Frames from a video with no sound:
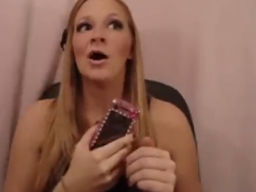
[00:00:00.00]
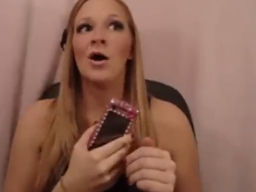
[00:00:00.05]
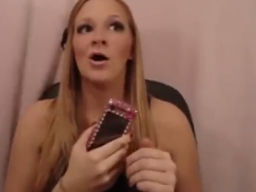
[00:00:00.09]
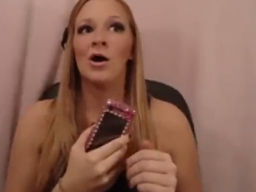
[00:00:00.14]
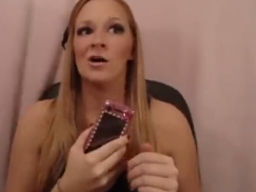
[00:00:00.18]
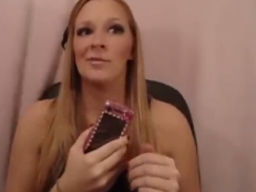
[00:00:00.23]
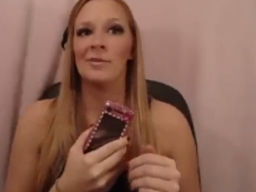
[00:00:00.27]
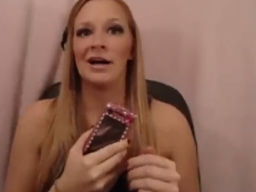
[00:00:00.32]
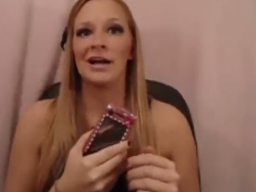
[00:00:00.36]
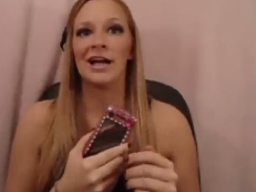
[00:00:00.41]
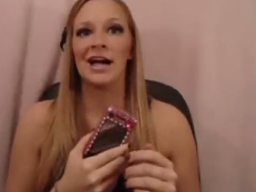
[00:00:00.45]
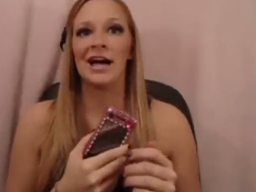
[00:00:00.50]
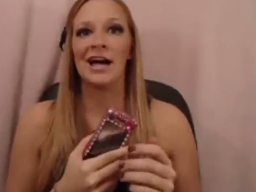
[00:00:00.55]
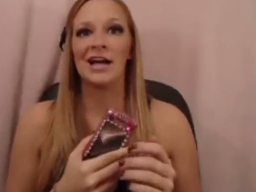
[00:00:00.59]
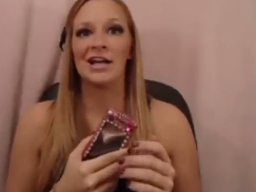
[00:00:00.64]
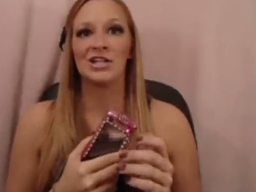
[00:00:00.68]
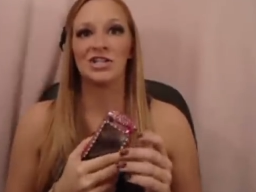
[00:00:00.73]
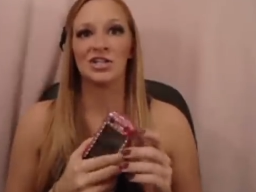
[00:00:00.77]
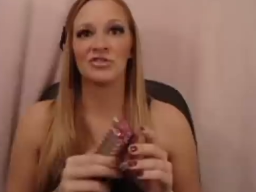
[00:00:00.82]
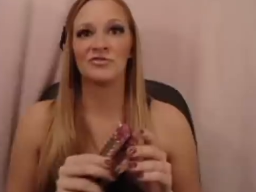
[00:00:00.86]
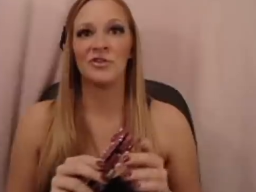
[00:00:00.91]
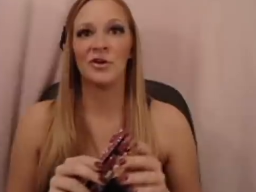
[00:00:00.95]
oh my
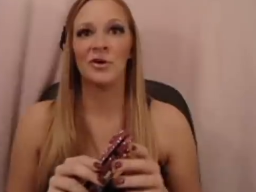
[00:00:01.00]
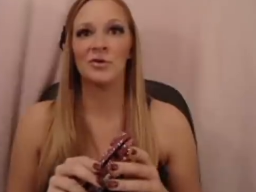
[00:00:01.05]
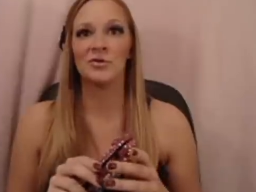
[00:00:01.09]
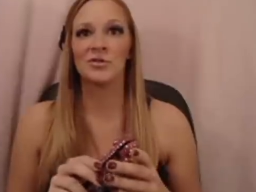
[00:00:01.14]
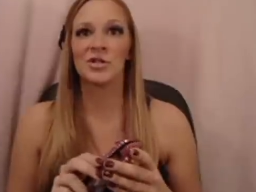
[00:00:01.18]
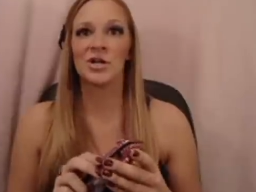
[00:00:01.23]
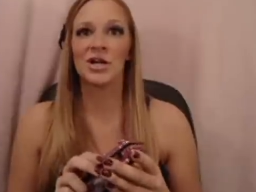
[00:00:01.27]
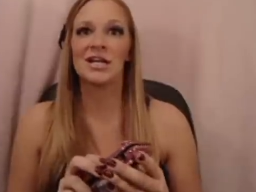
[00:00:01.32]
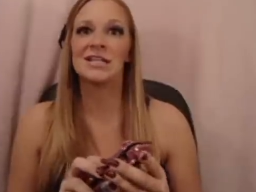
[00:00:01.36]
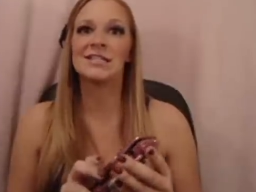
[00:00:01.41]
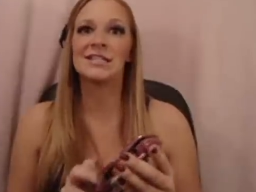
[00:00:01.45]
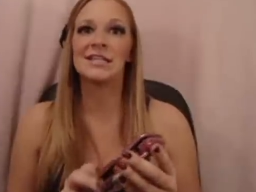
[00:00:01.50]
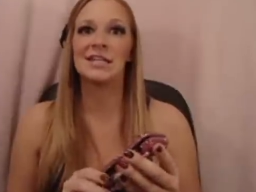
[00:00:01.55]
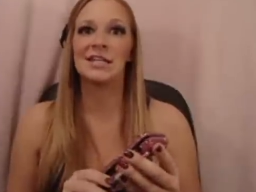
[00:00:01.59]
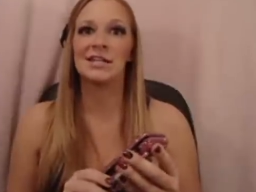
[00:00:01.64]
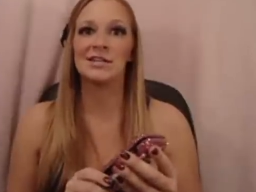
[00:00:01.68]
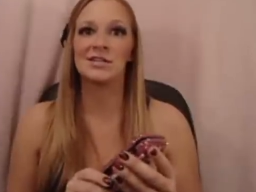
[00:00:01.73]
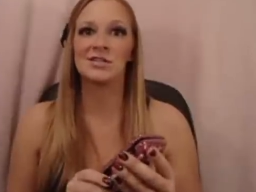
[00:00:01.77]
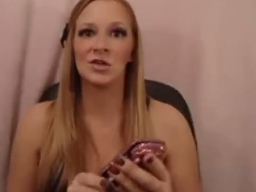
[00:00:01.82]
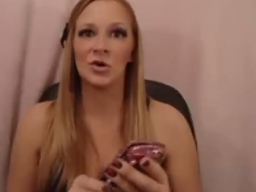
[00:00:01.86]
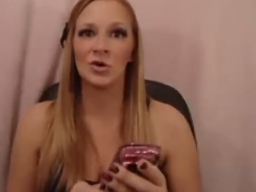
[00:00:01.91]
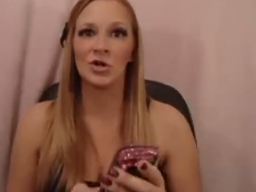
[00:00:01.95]
god, your phone's crazy and
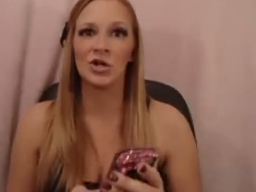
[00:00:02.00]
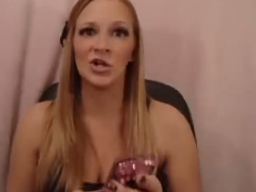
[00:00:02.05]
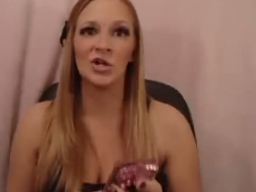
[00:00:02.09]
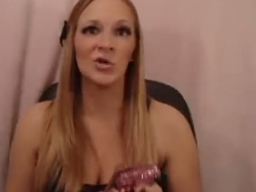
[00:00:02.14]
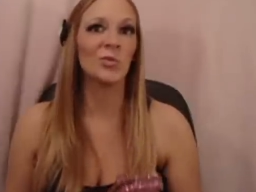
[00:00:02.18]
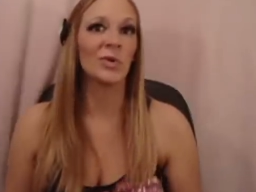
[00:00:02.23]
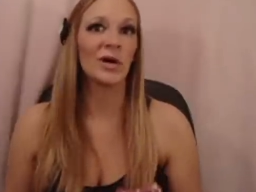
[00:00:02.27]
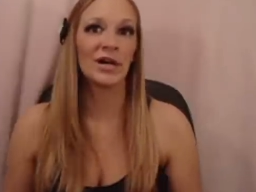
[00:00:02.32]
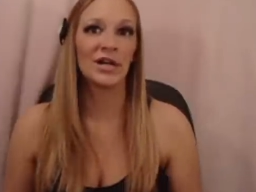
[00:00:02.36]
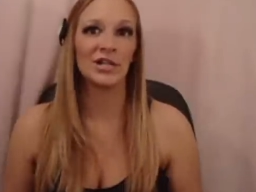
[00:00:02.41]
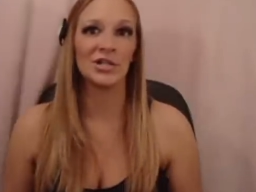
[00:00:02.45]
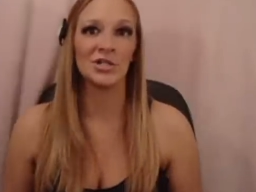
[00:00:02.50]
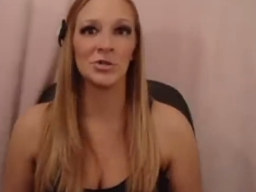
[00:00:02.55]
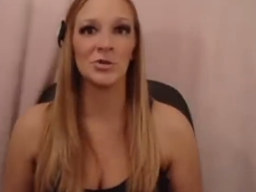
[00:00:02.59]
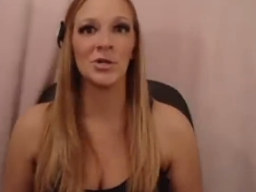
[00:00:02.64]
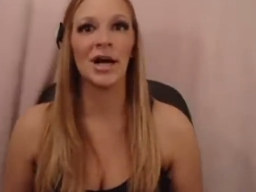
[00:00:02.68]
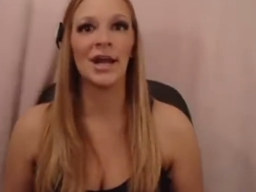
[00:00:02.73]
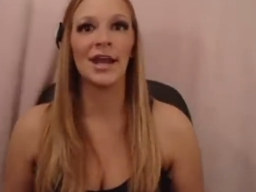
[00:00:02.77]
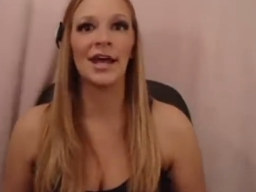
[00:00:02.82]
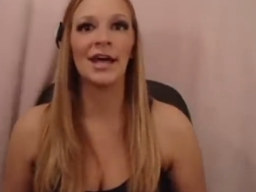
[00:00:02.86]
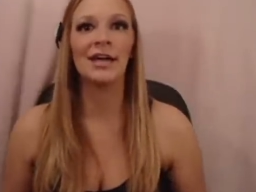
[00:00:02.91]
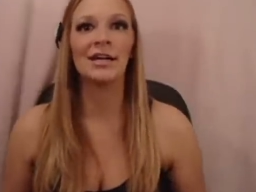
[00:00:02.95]
it's so cute, where did you get